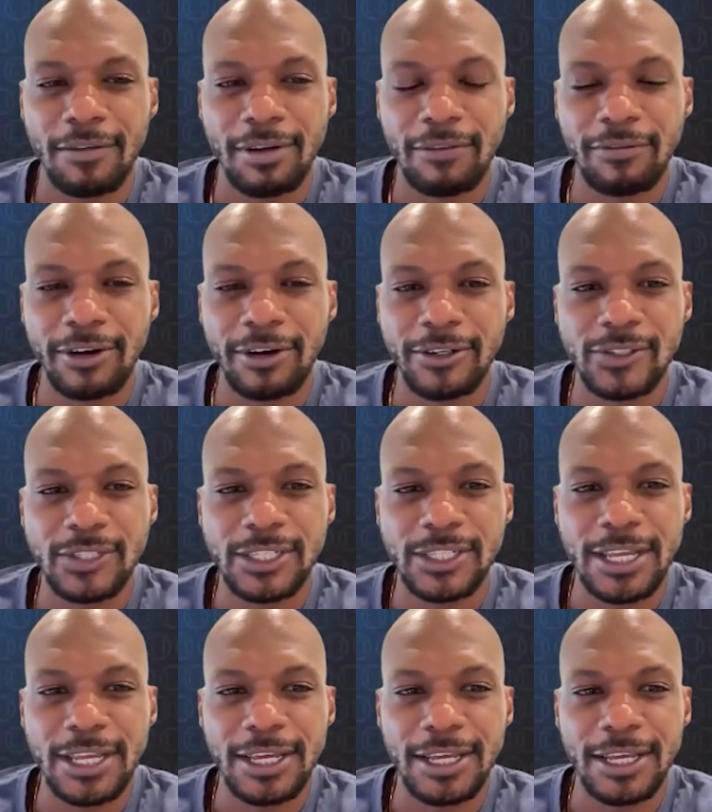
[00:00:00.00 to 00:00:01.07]
I've heard you
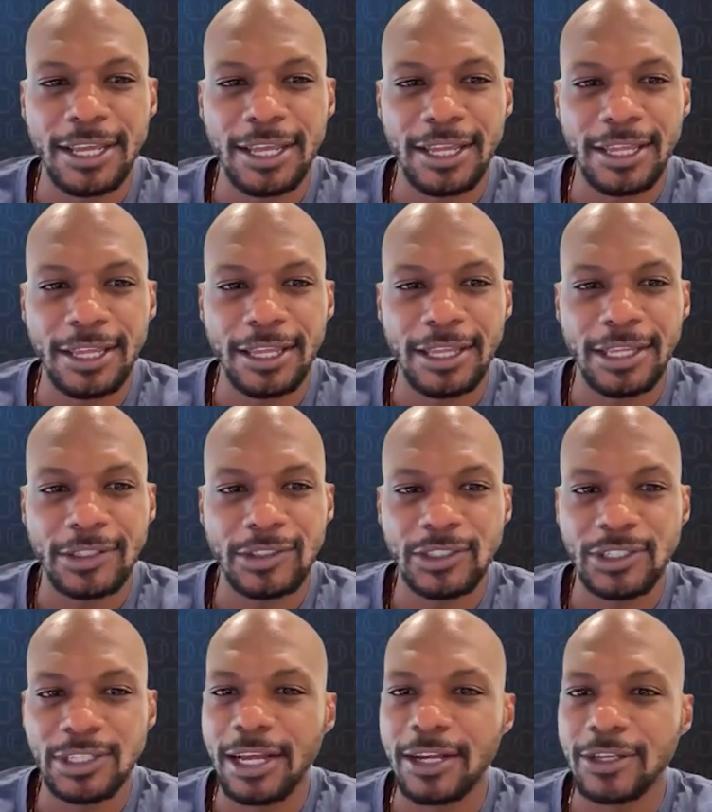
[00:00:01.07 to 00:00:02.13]
say
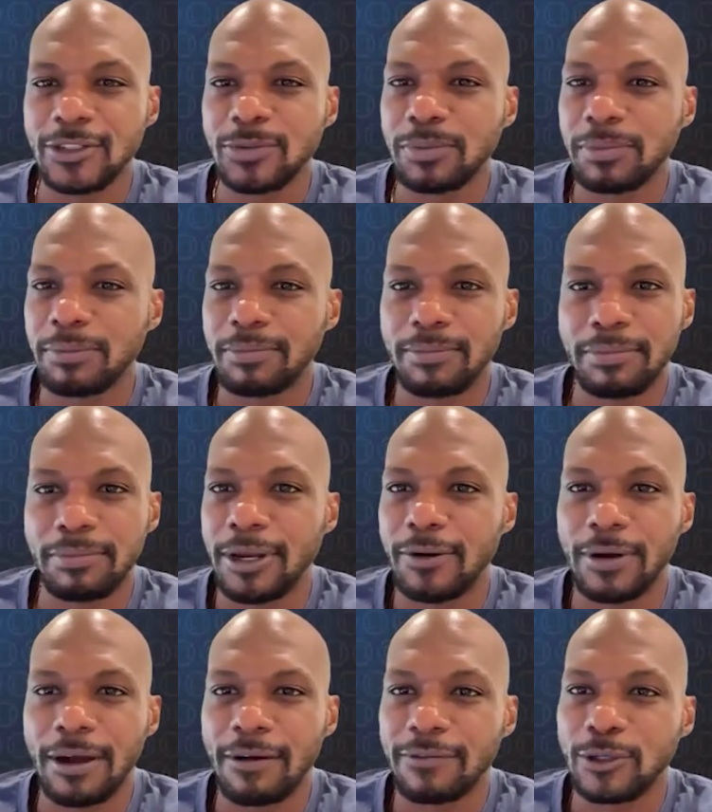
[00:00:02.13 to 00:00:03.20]
GDAL's been
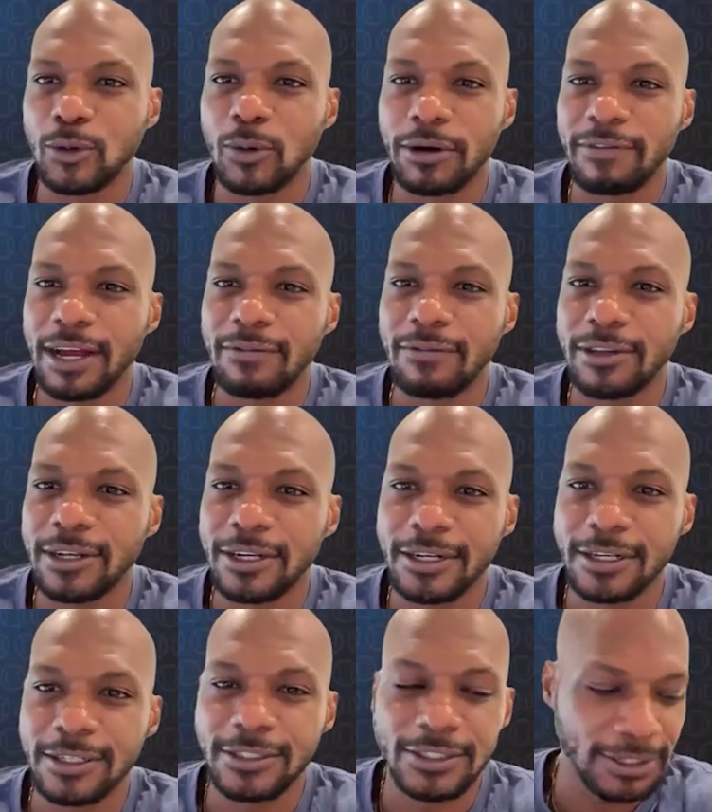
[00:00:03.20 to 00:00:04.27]
around for 25
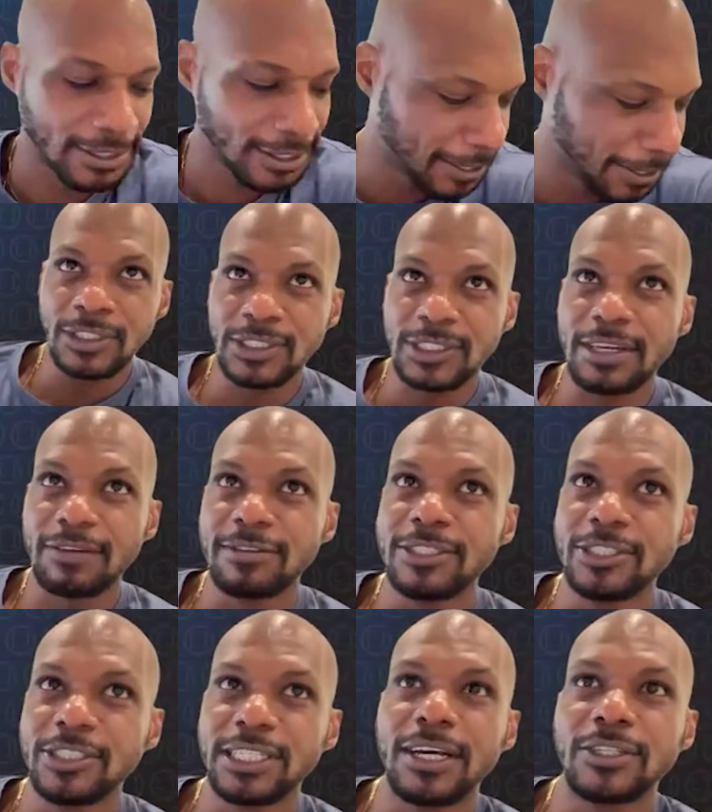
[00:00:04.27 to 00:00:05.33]
years. Just
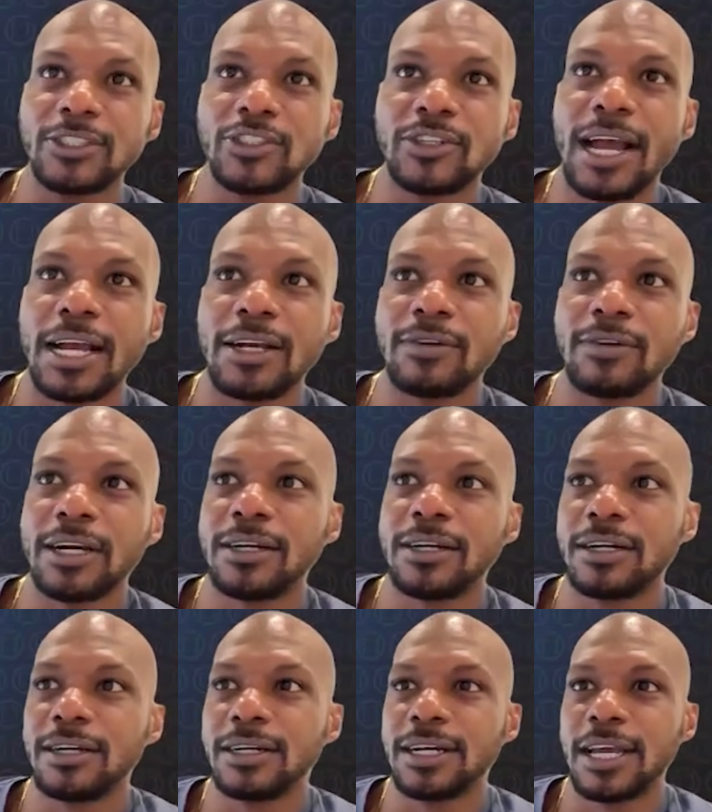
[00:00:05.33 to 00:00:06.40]
given GDAL's track
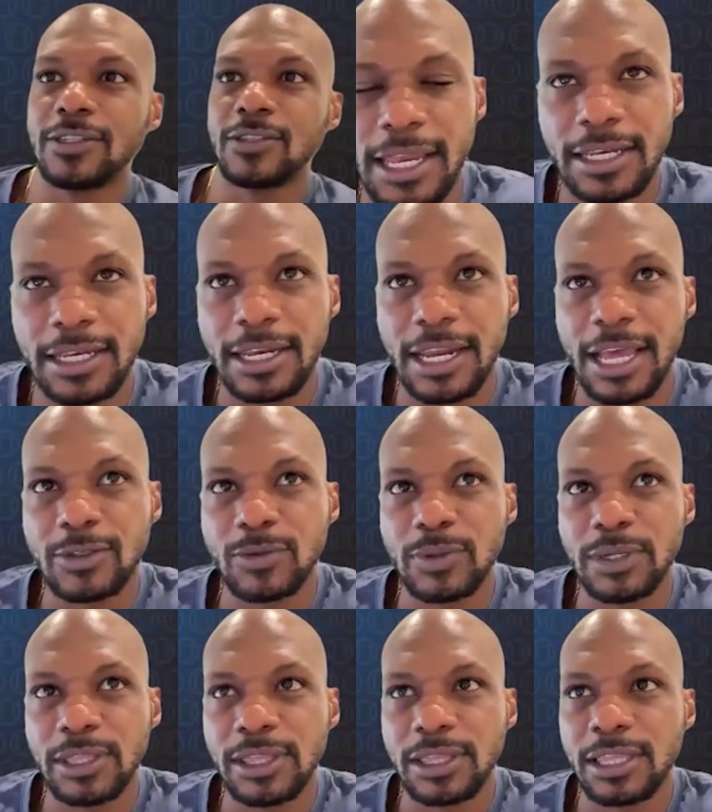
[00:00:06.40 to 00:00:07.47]
record, and as
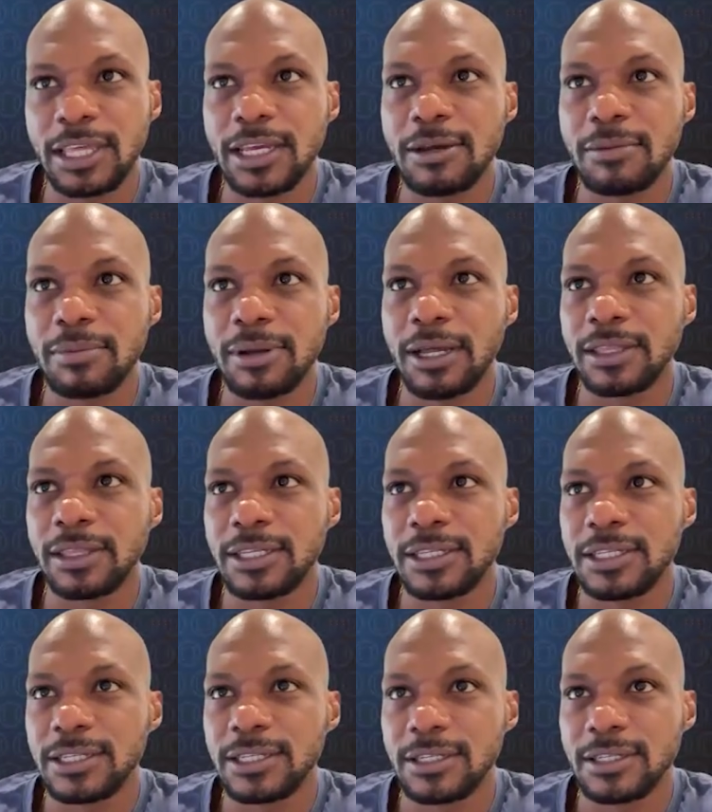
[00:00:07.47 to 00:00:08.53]
we think about
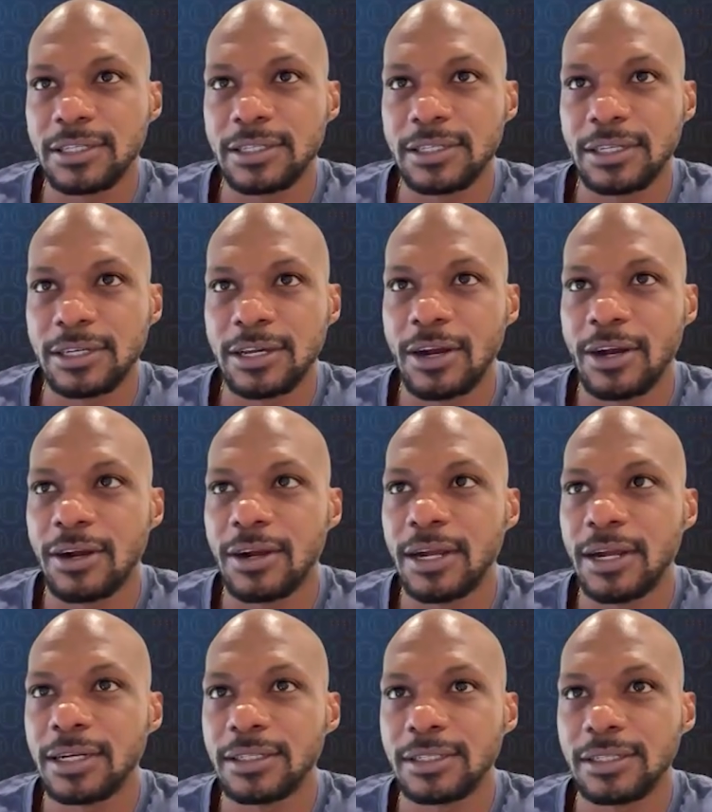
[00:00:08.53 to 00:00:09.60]
this
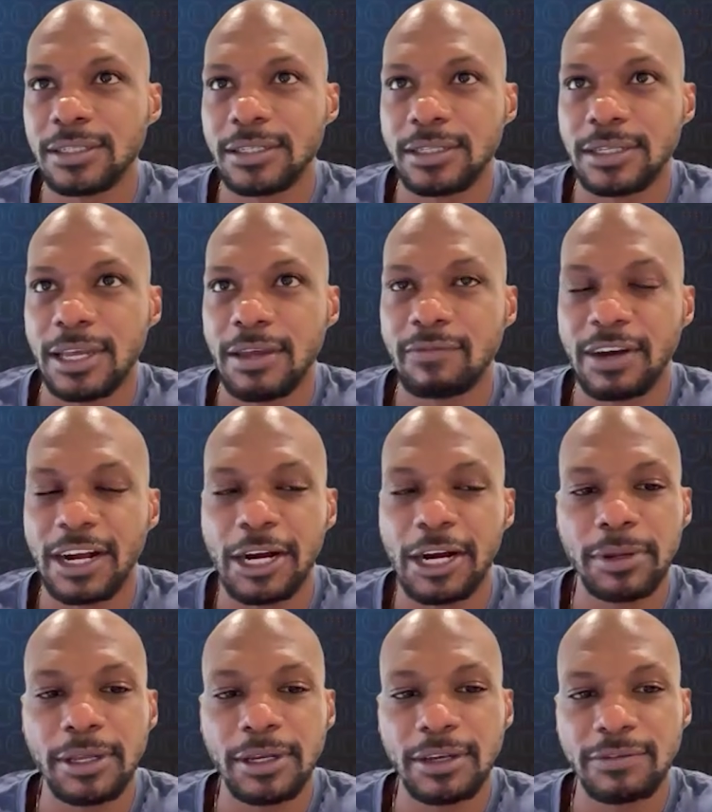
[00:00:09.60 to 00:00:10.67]
current
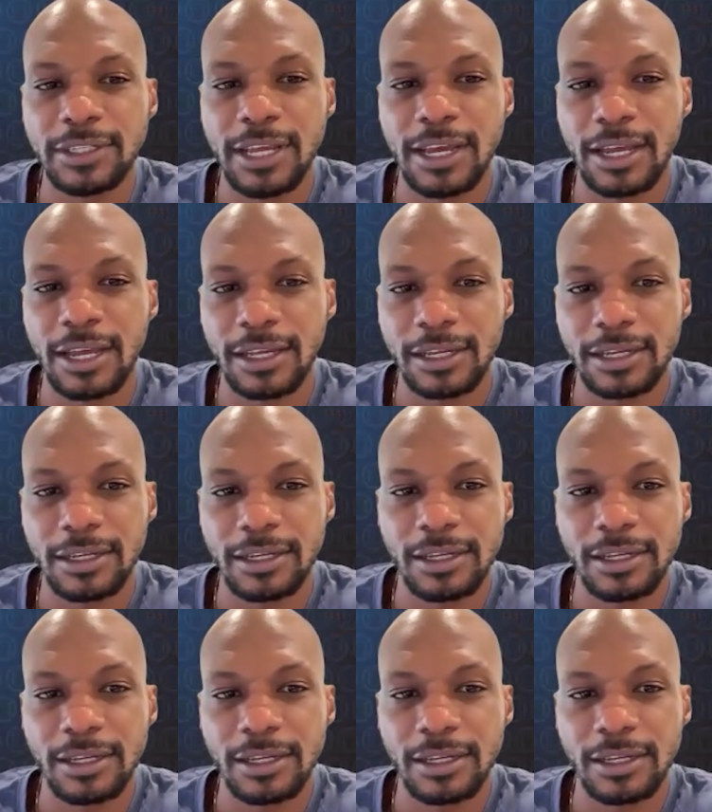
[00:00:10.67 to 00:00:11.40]
environment of tech,